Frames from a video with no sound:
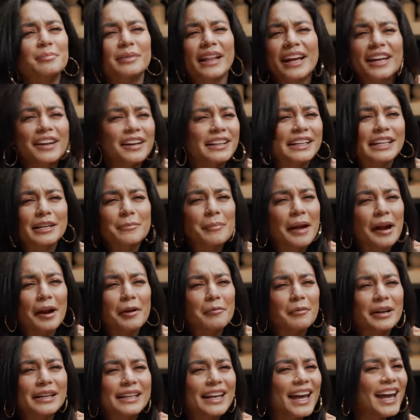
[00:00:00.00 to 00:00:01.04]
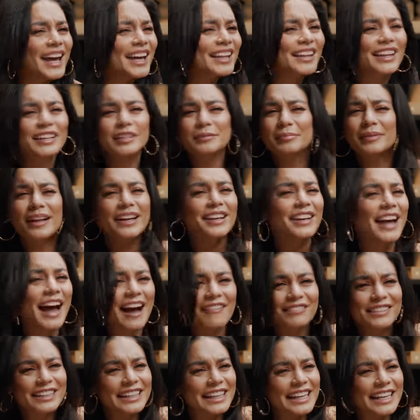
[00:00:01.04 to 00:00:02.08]
plan on getting married one day? Like, you plan on
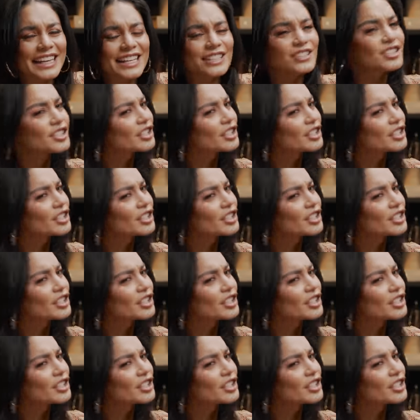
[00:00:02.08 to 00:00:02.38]
having kids?